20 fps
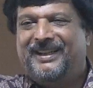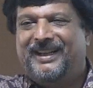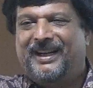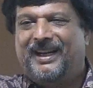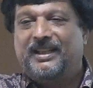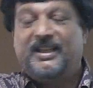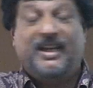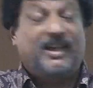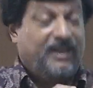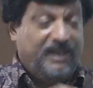
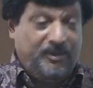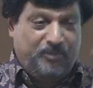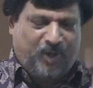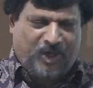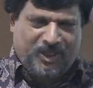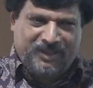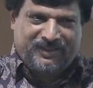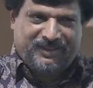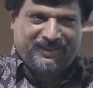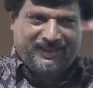There are
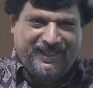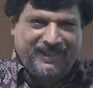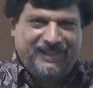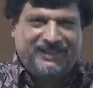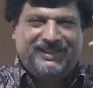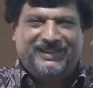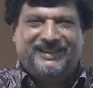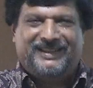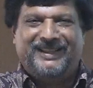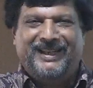important
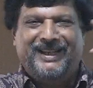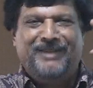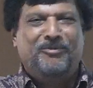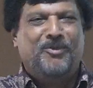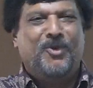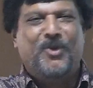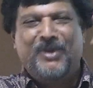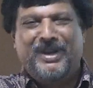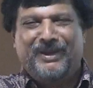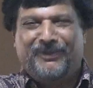skills in
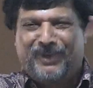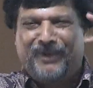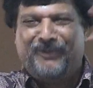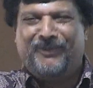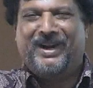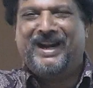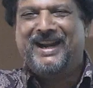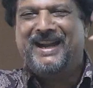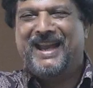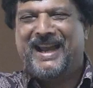moving from
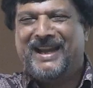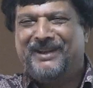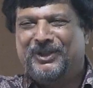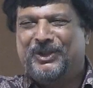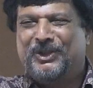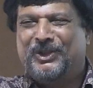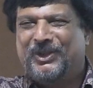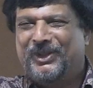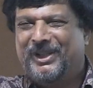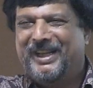one
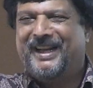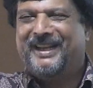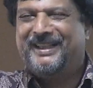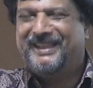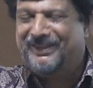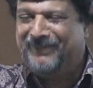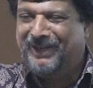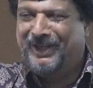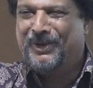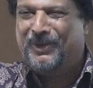language to the
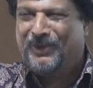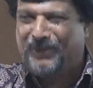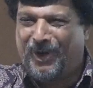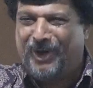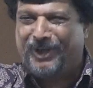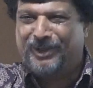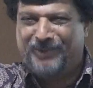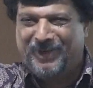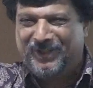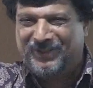other when you
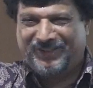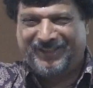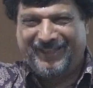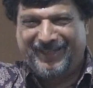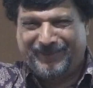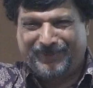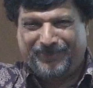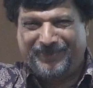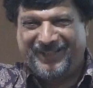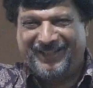talk about
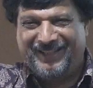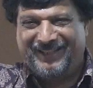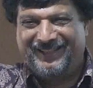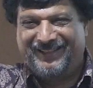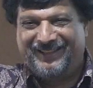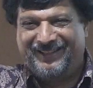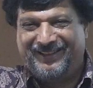Shakespeare.